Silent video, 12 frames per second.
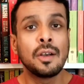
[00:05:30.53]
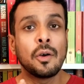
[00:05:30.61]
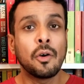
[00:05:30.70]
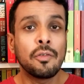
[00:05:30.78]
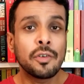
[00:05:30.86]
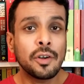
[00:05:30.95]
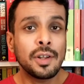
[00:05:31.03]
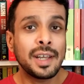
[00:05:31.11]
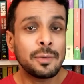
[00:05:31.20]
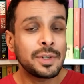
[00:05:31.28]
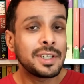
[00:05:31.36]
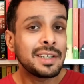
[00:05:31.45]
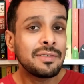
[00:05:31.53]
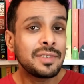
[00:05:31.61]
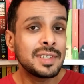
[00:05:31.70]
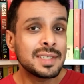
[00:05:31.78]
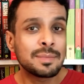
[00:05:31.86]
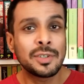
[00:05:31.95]
Overall, I would give
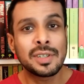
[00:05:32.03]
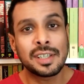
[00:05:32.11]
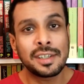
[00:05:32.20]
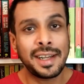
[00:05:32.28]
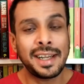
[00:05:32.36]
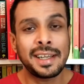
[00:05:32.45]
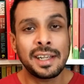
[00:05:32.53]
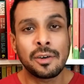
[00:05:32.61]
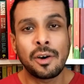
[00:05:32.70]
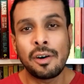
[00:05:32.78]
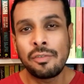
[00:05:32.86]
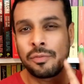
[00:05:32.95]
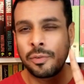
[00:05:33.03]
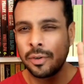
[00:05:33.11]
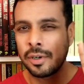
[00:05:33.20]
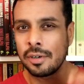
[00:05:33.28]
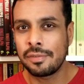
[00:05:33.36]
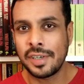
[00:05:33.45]
this book a rating of 4
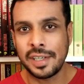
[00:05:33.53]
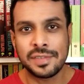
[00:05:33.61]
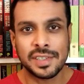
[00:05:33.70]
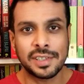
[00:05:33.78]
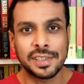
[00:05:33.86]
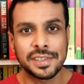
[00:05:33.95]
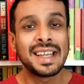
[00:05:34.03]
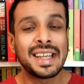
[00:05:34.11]
out of 5 stars.